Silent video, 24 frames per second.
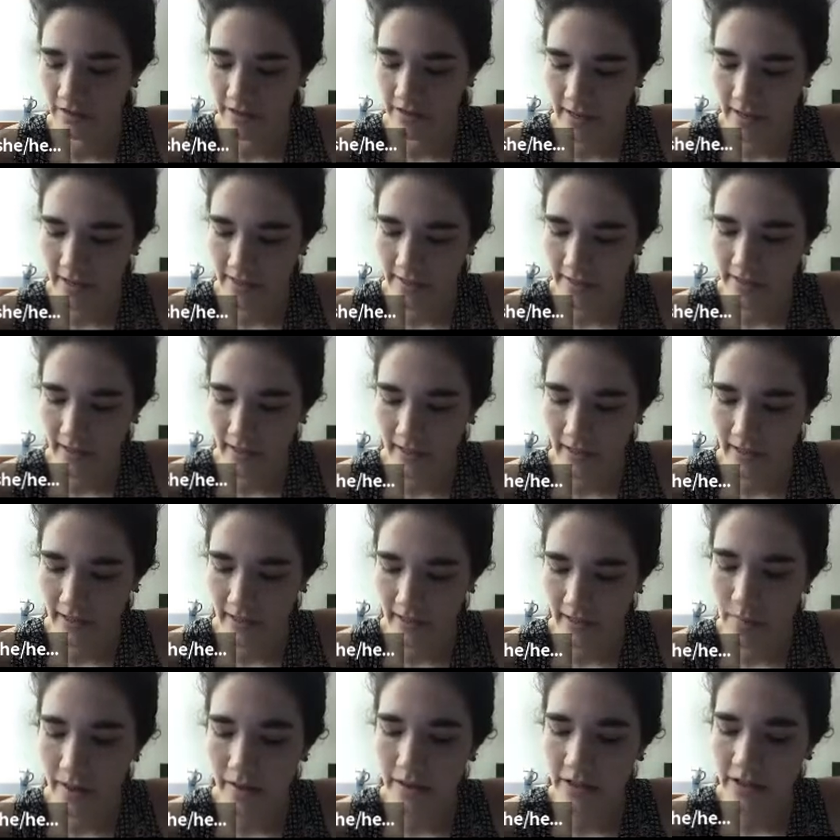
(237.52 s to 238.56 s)
I'll say,
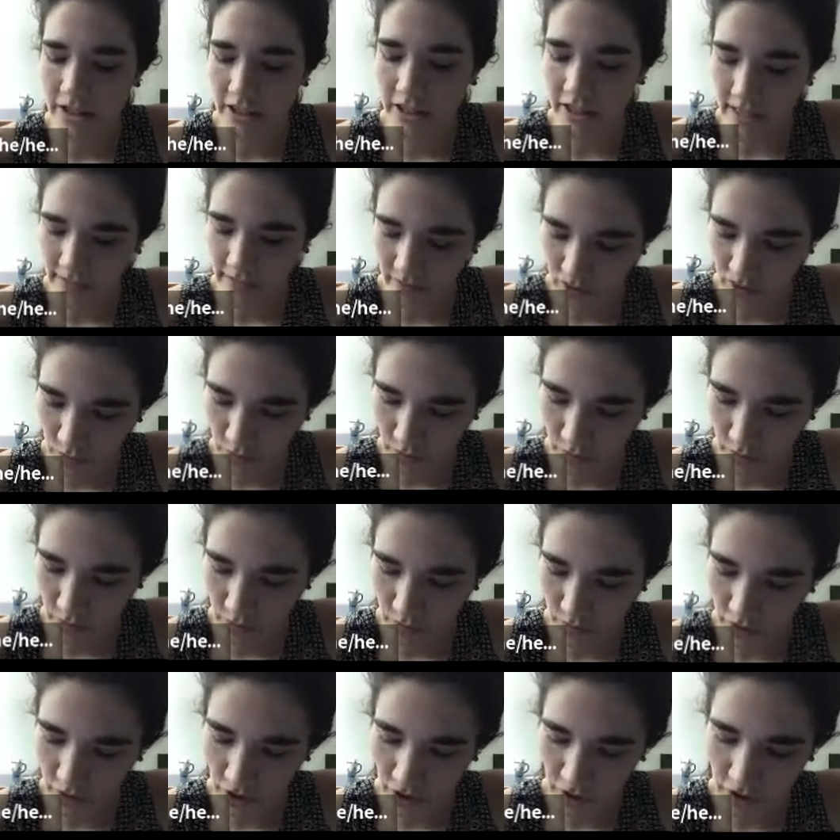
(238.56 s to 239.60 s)
second homology. If you
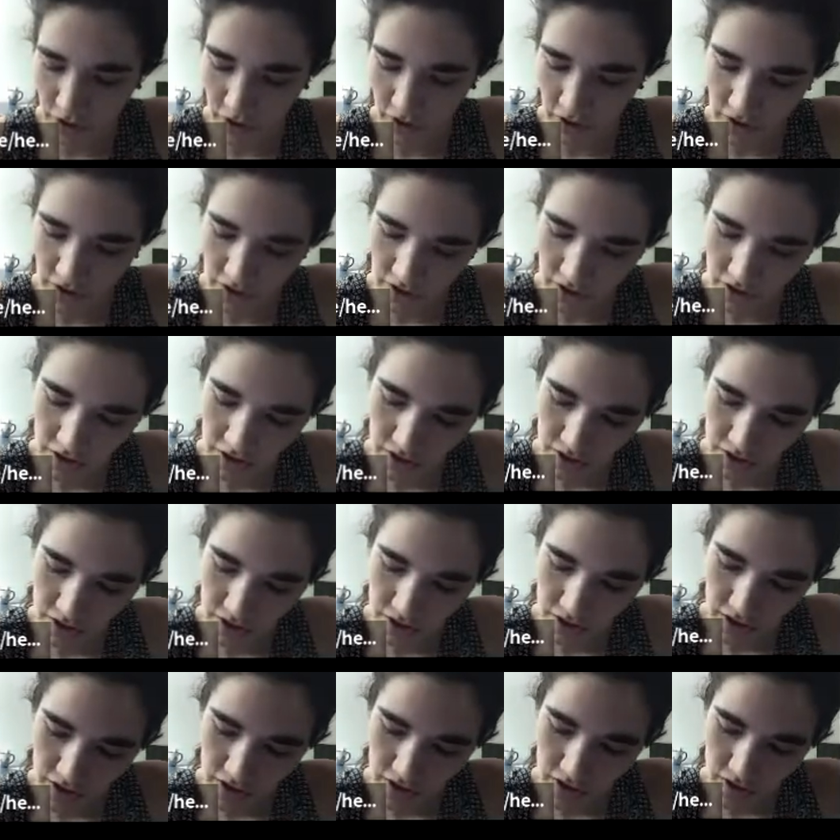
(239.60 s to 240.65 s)
prefer,
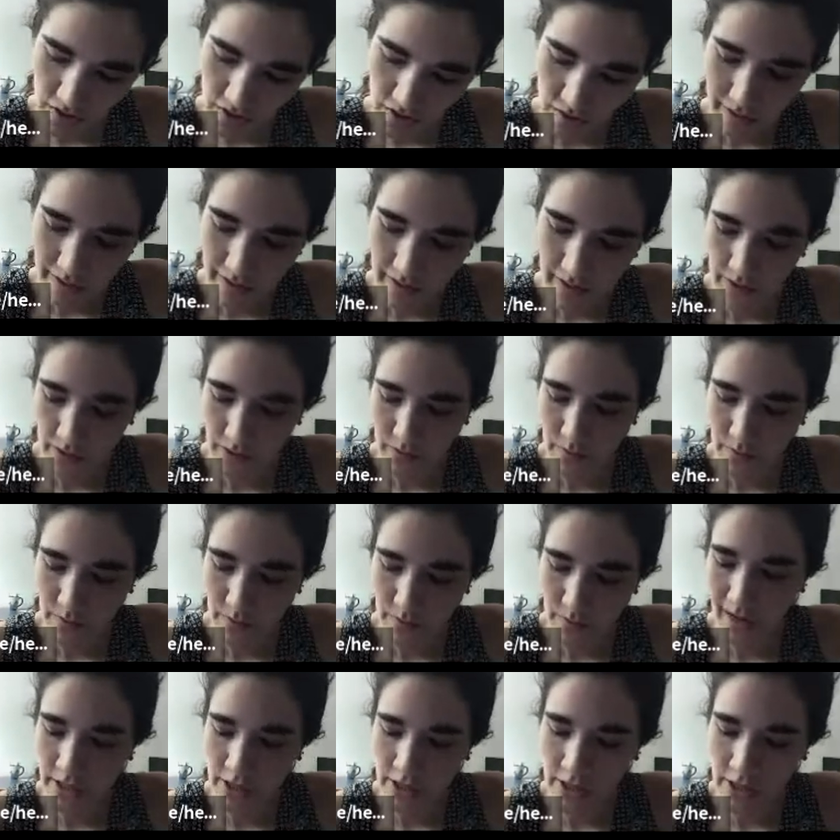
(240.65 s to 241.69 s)
we can
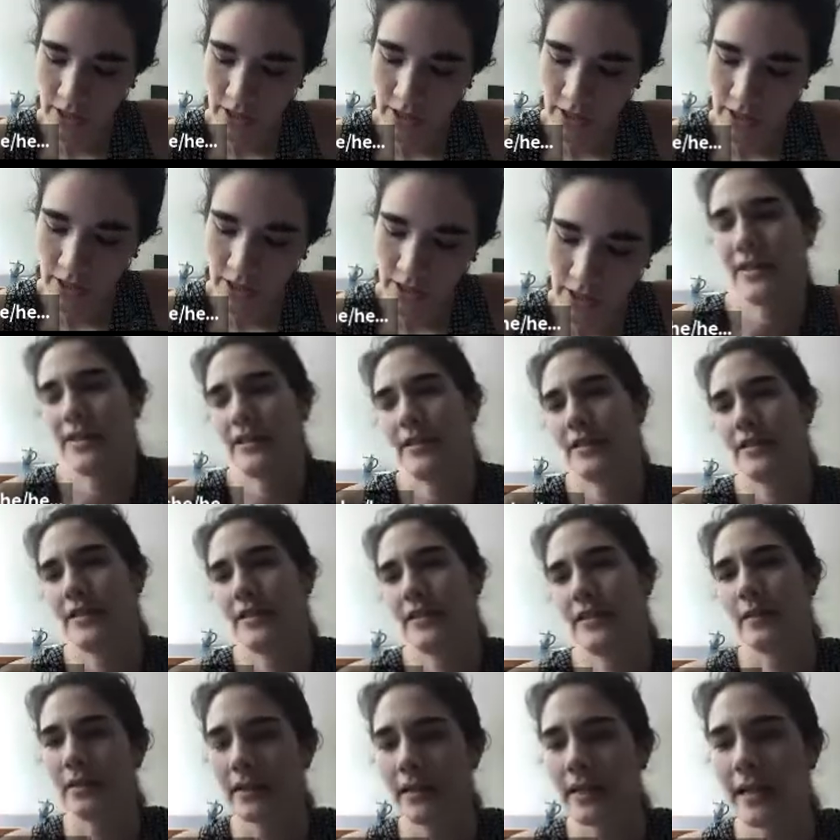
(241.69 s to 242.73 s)
do pi2 since this
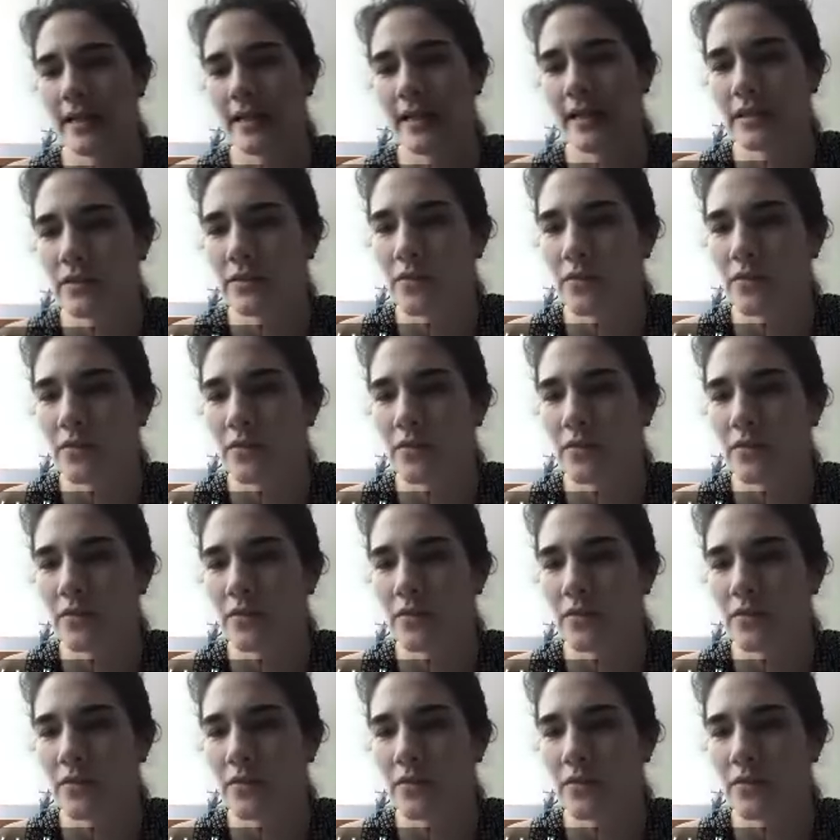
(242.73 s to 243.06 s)
is a simply